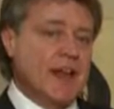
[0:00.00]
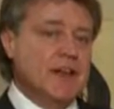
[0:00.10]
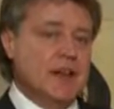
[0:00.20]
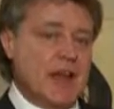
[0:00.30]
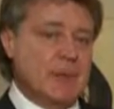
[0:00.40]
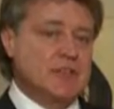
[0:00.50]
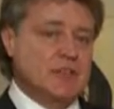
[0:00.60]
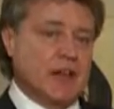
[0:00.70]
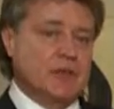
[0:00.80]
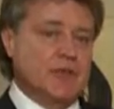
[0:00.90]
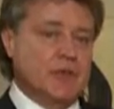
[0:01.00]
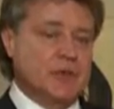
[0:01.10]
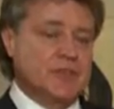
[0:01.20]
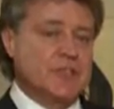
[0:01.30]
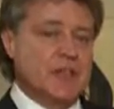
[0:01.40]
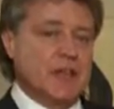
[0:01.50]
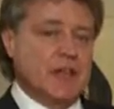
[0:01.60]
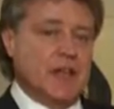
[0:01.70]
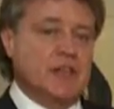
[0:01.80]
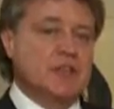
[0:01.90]
and abstract forms,
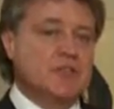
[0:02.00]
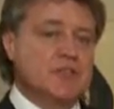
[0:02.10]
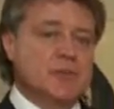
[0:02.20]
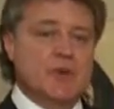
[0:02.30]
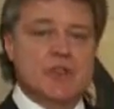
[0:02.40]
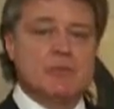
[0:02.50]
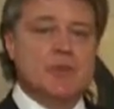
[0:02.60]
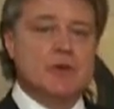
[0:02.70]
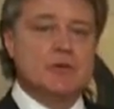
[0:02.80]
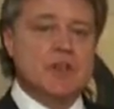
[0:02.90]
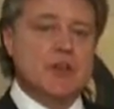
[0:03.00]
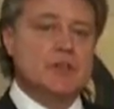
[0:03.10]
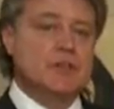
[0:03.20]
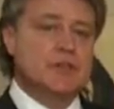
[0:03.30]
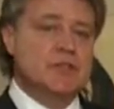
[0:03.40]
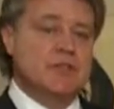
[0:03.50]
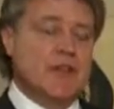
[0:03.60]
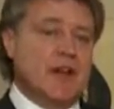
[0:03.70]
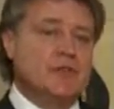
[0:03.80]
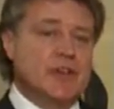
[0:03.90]
and he draws upon the bold contours of
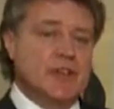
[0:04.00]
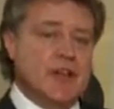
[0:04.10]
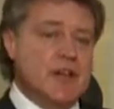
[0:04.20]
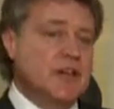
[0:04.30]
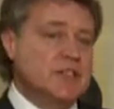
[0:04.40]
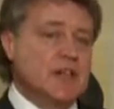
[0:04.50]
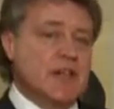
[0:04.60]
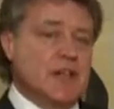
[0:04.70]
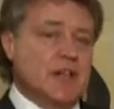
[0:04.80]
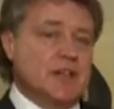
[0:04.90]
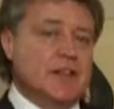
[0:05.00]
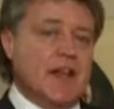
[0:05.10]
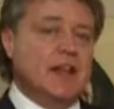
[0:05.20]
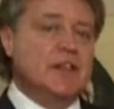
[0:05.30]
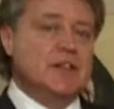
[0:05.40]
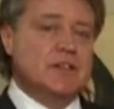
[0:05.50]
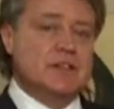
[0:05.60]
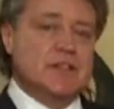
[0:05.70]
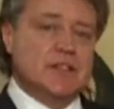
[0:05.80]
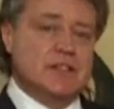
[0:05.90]
African art and the
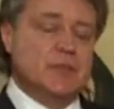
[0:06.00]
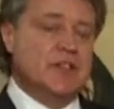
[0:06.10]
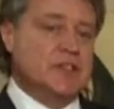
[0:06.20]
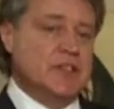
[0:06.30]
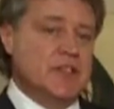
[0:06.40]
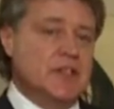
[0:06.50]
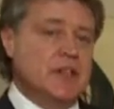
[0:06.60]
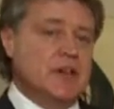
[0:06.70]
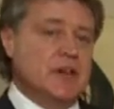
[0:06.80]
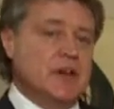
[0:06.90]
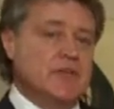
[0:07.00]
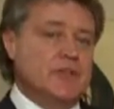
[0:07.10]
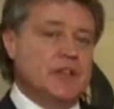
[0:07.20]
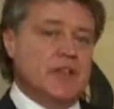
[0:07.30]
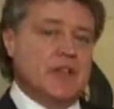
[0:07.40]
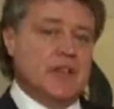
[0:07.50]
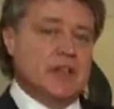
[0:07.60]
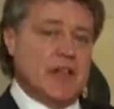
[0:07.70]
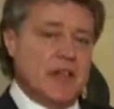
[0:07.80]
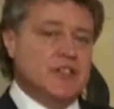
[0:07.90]
elegant simplicity of
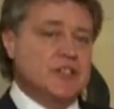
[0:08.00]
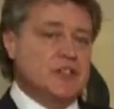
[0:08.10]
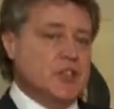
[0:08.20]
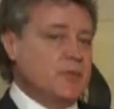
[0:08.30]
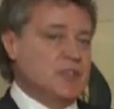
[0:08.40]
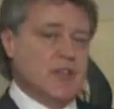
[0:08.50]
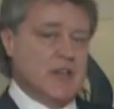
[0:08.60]
ancient Egyptian